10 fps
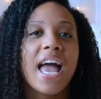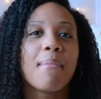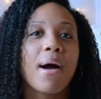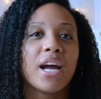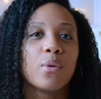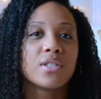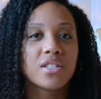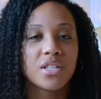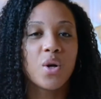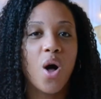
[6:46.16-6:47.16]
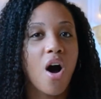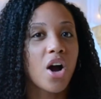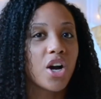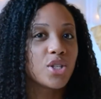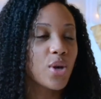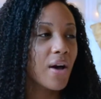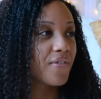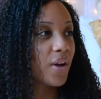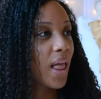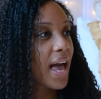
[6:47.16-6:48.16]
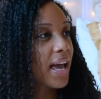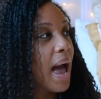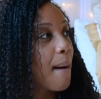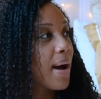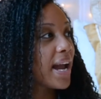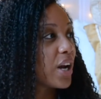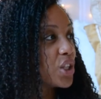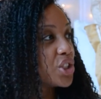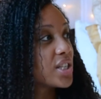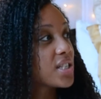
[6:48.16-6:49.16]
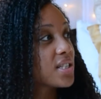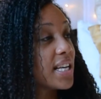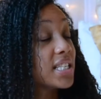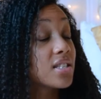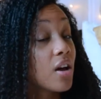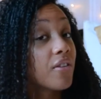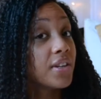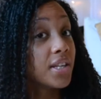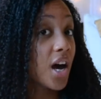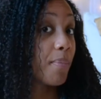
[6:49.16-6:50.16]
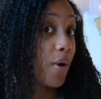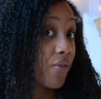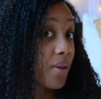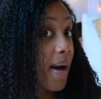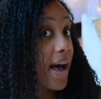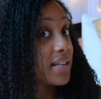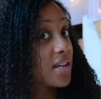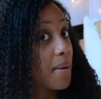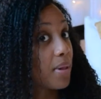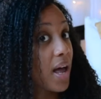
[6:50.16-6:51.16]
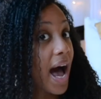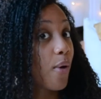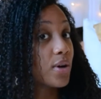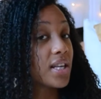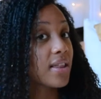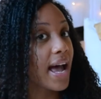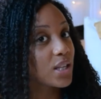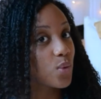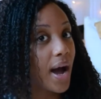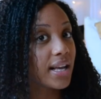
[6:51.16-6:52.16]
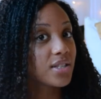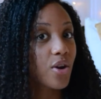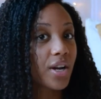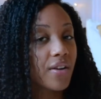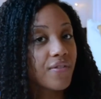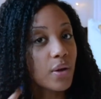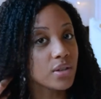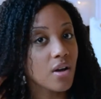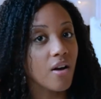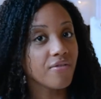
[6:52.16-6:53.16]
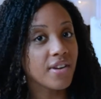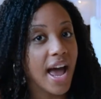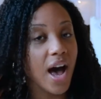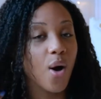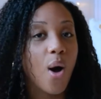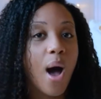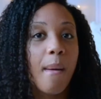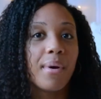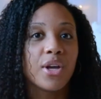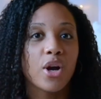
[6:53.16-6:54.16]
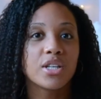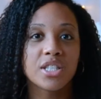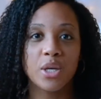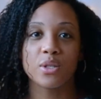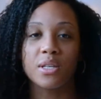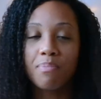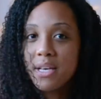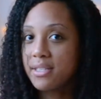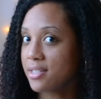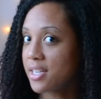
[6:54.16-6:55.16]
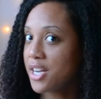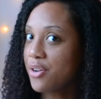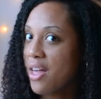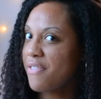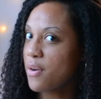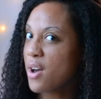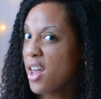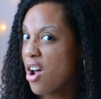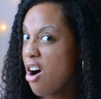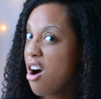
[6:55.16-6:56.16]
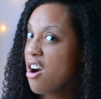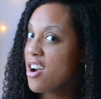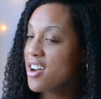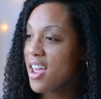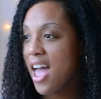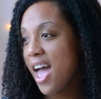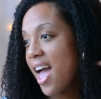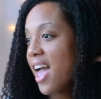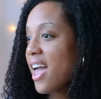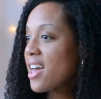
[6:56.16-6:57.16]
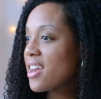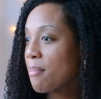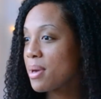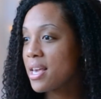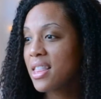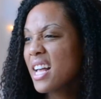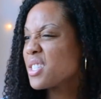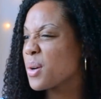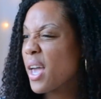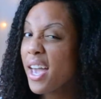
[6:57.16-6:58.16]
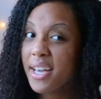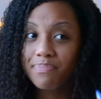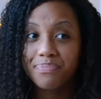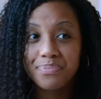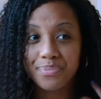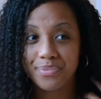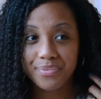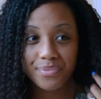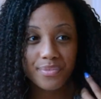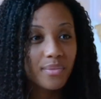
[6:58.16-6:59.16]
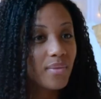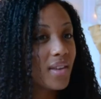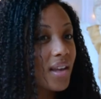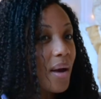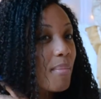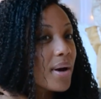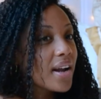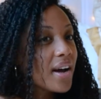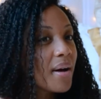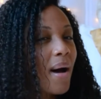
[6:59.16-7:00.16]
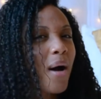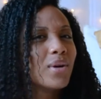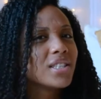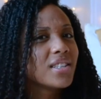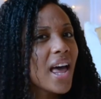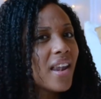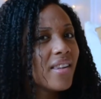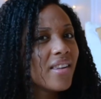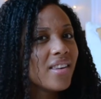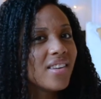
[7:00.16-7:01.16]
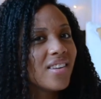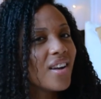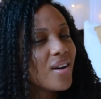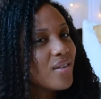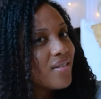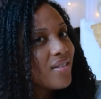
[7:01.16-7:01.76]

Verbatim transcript: and my hair was still hard. So I feel like my hair is just, it's softened up over the past couple of hours and that's why it's starting to feel soft now. But there are still some pieces in here that feel kind of hard. And I mean, that's okay. But um, I wish that, you know,